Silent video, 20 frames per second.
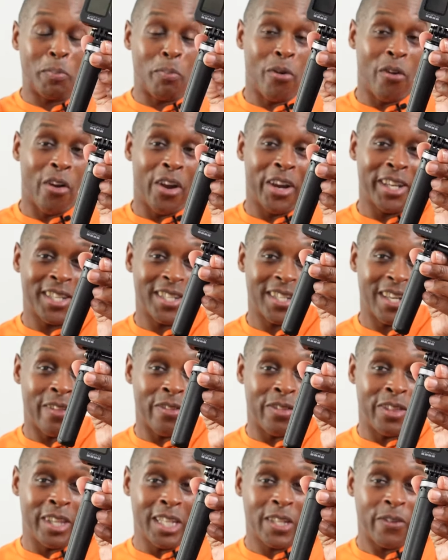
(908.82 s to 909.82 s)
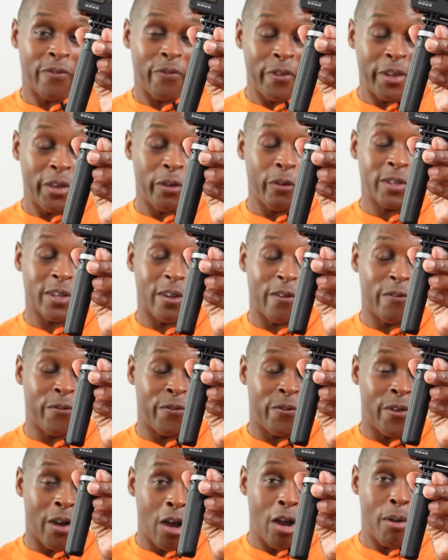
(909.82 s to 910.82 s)
price, this feels
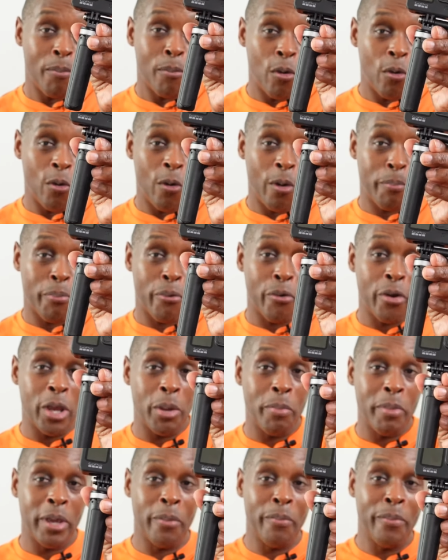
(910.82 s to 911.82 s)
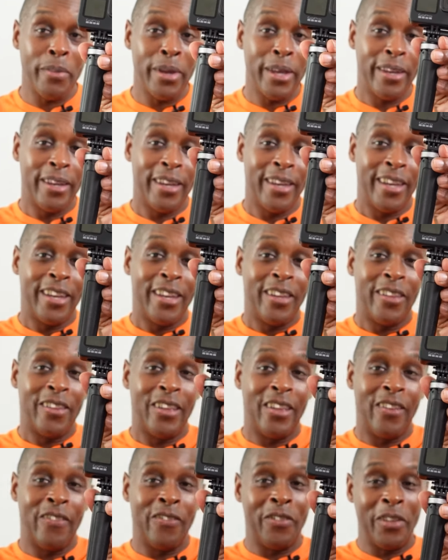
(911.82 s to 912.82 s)
far more premium
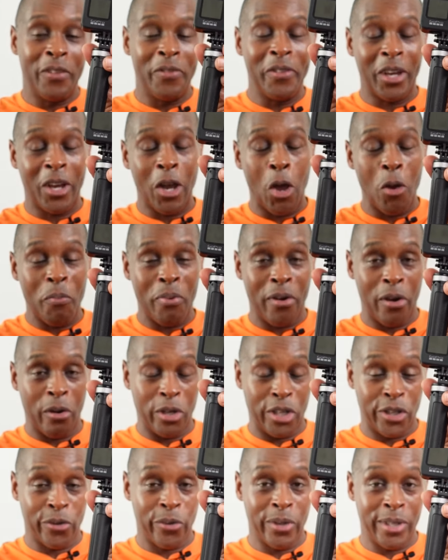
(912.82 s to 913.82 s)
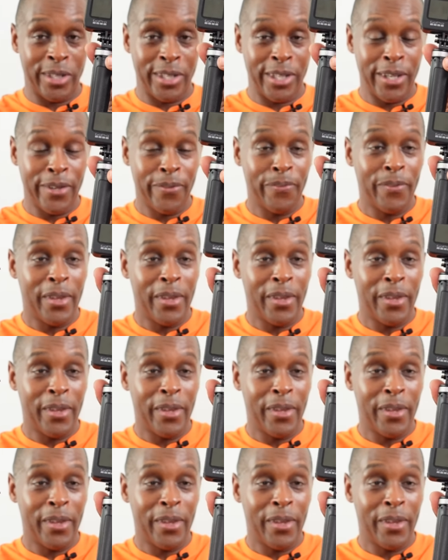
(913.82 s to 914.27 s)
than the GoPro Shorty.